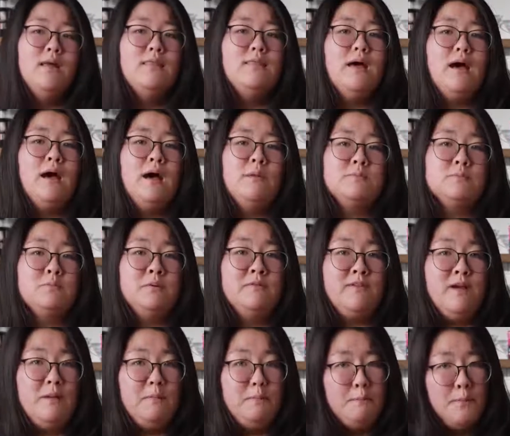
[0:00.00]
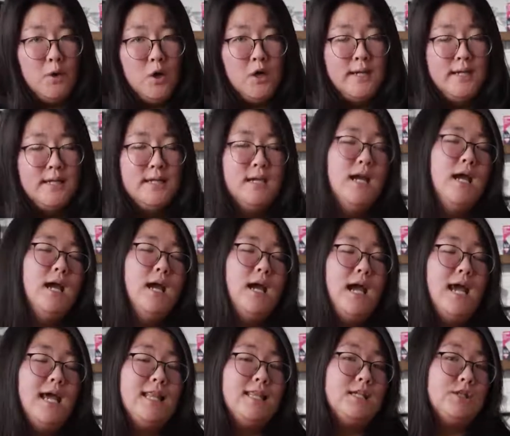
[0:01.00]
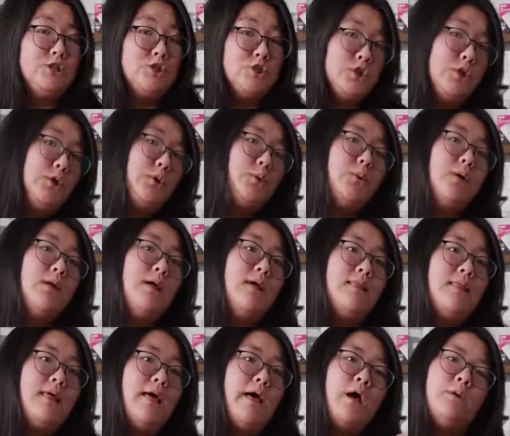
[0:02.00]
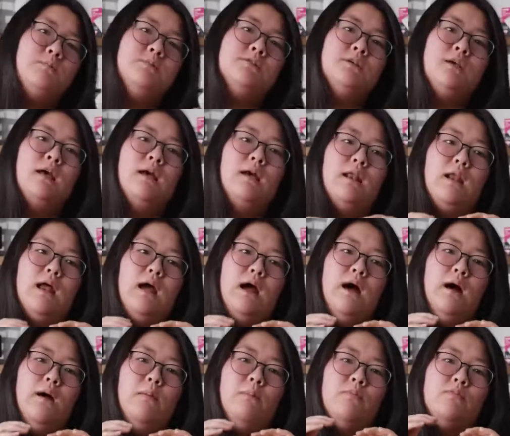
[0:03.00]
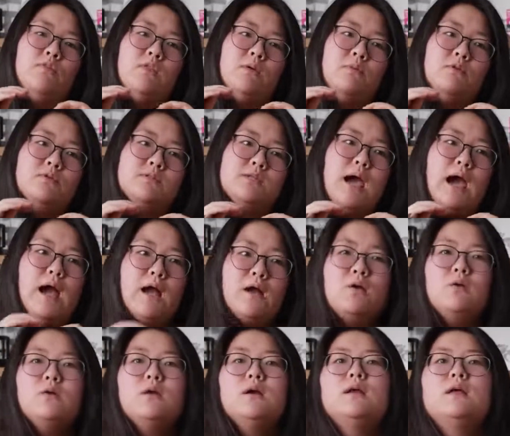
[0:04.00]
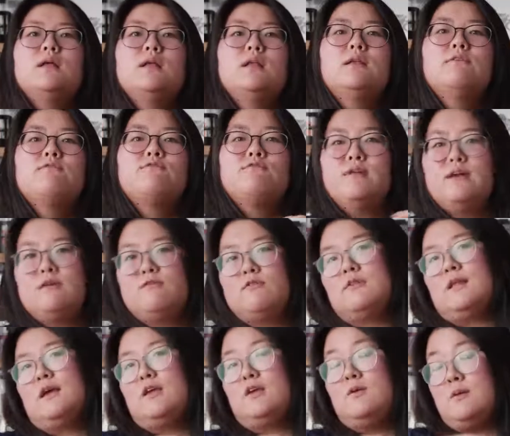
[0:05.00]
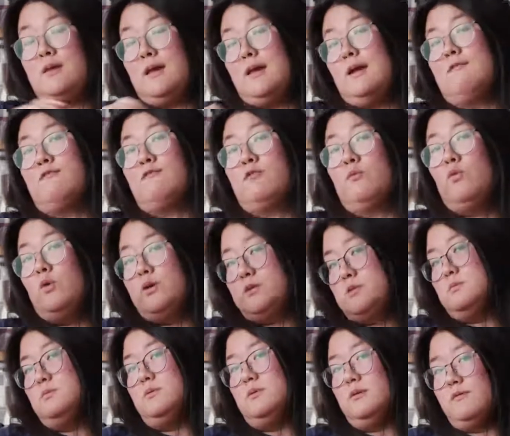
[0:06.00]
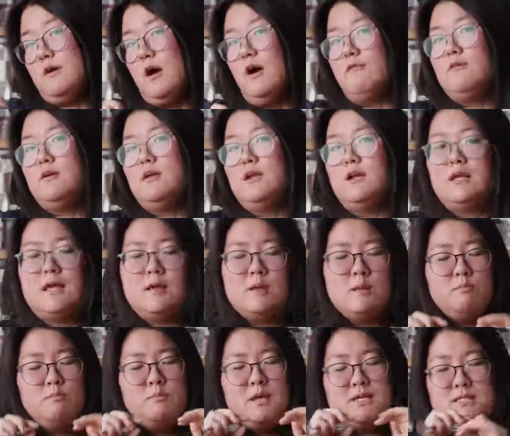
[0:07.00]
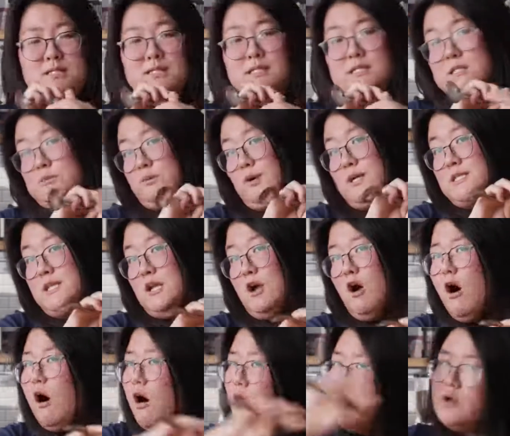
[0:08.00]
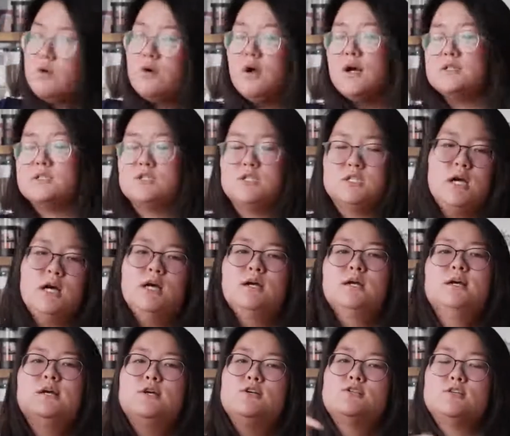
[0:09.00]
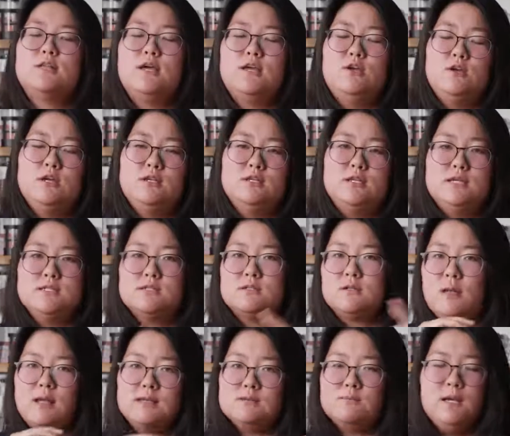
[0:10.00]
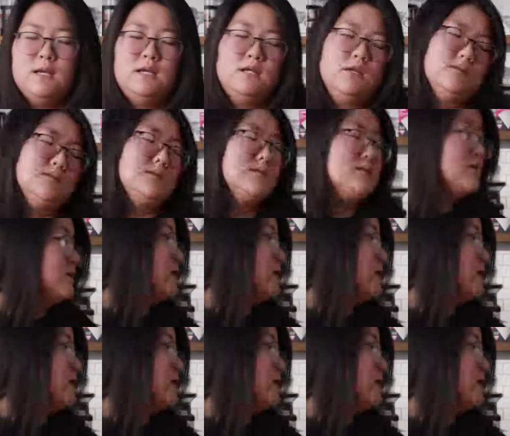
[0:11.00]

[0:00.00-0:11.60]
that helps prevent burning. And then two, that helps you get the most accurate flavor that you can from one spoon of coffee. It basically sprays it all across your tongue so that you can taste as many notes as you